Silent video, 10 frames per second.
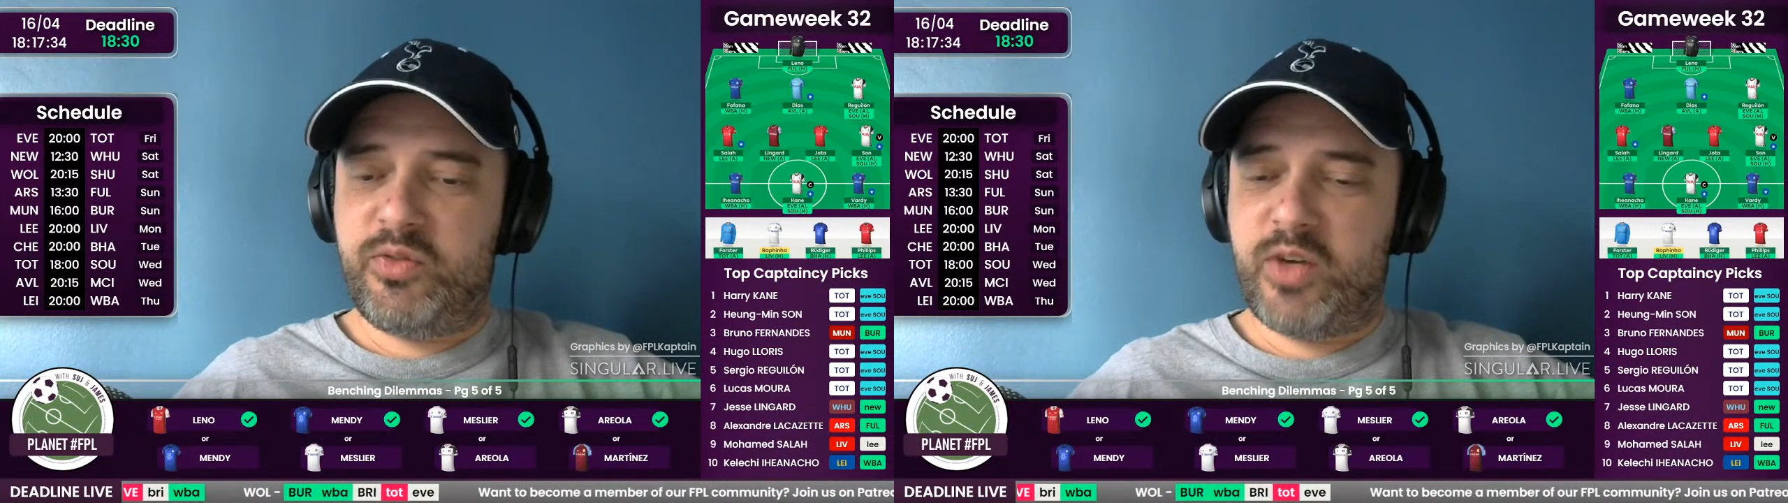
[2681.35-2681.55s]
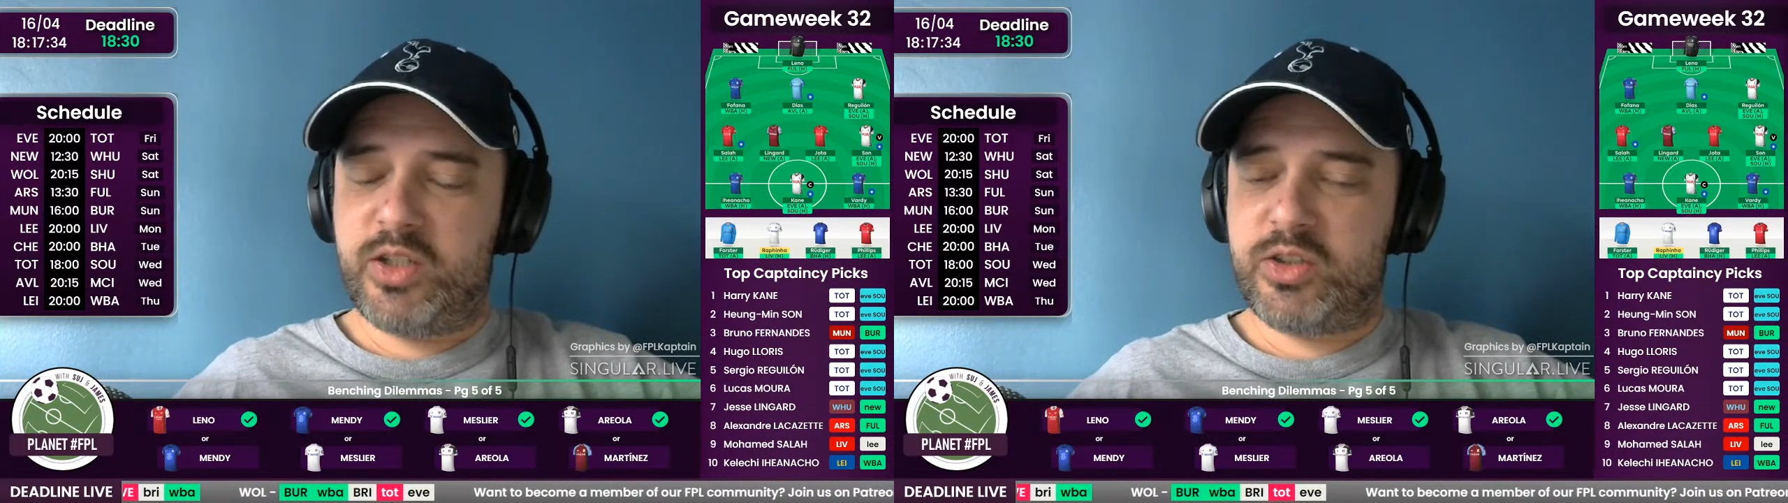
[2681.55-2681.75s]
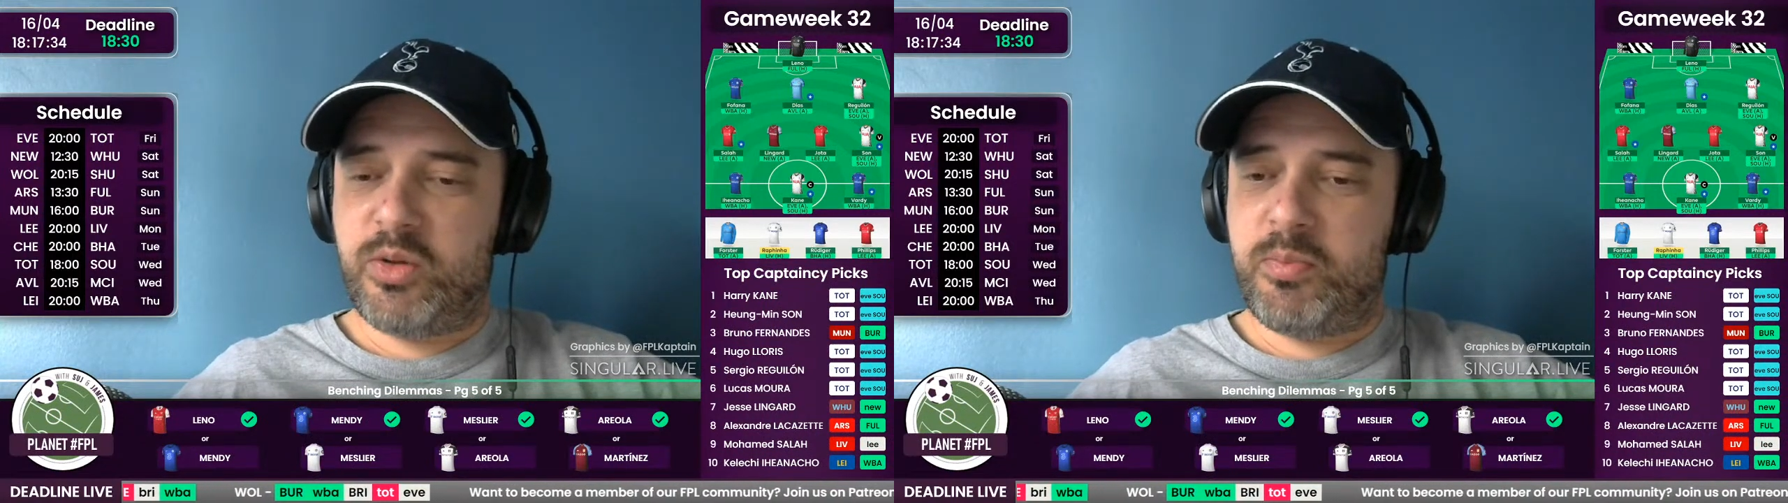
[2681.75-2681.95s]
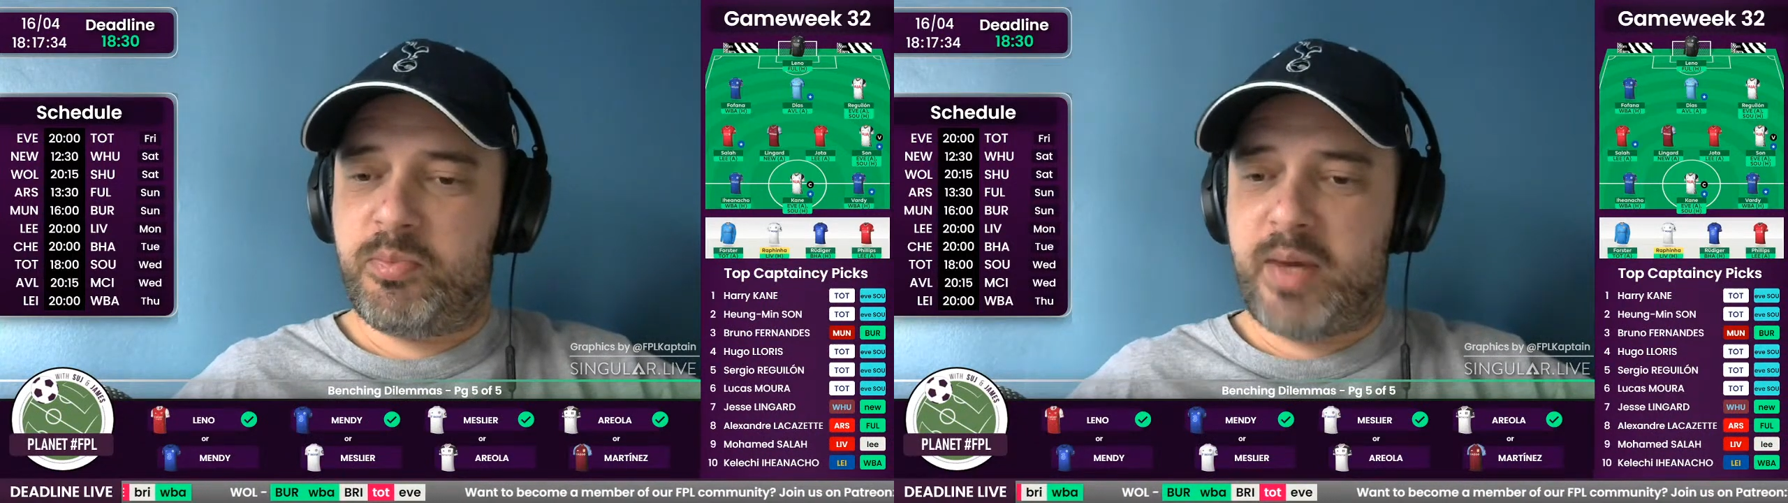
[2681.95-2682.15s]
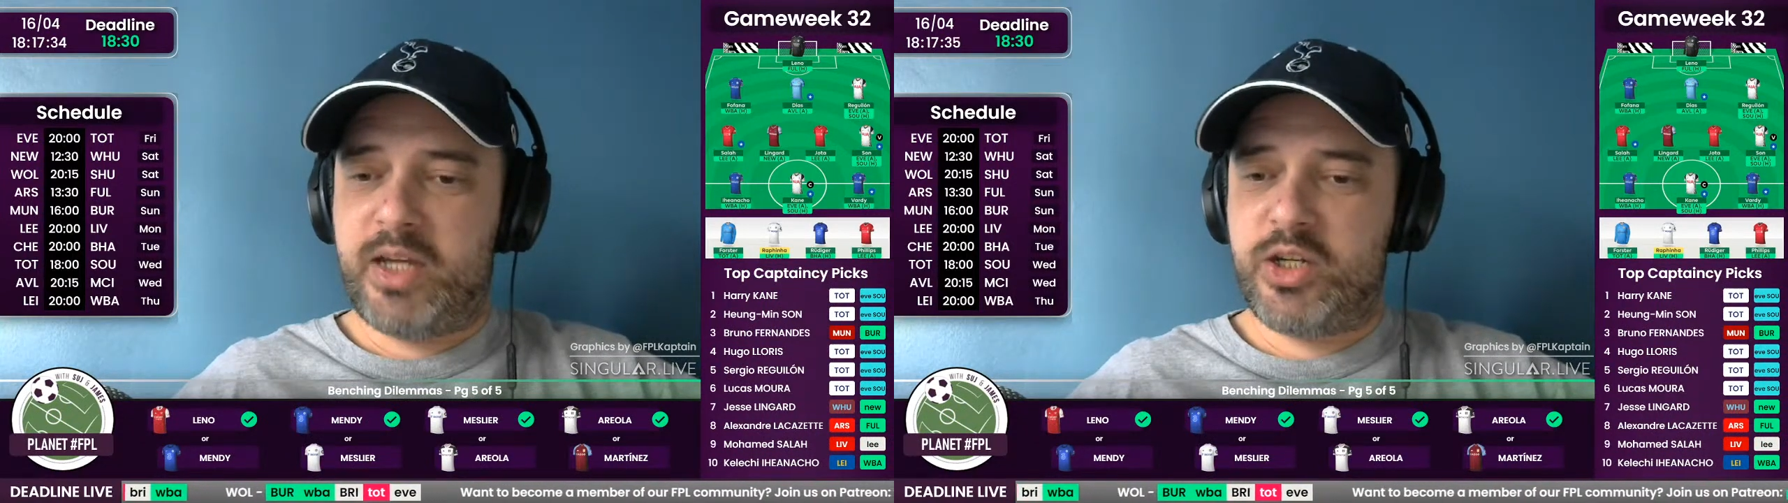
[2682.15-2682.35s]
first on
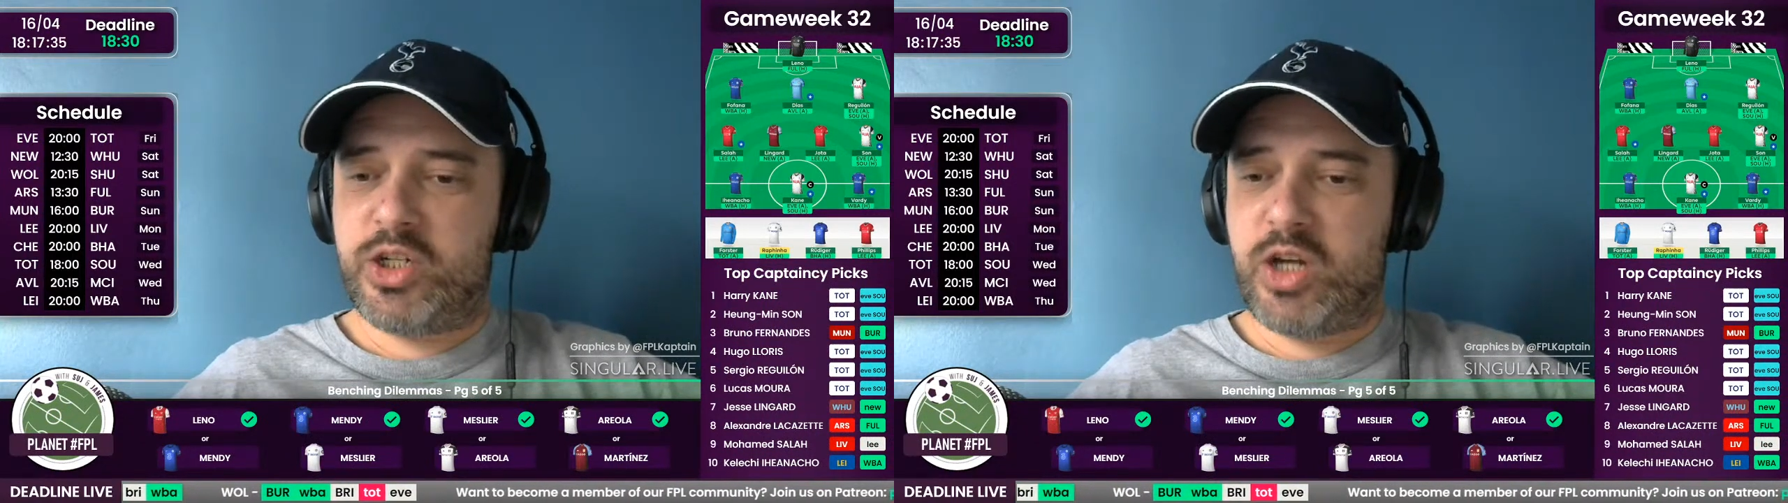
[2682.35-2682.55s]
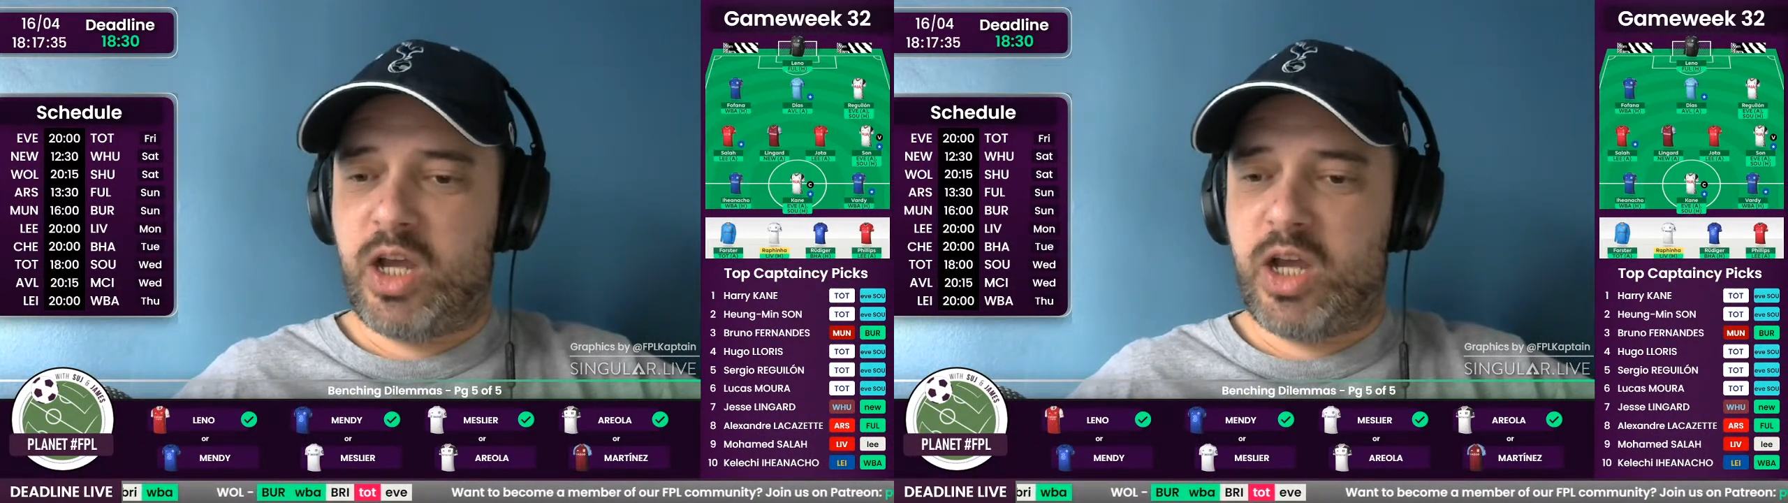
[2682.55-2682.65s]
bench.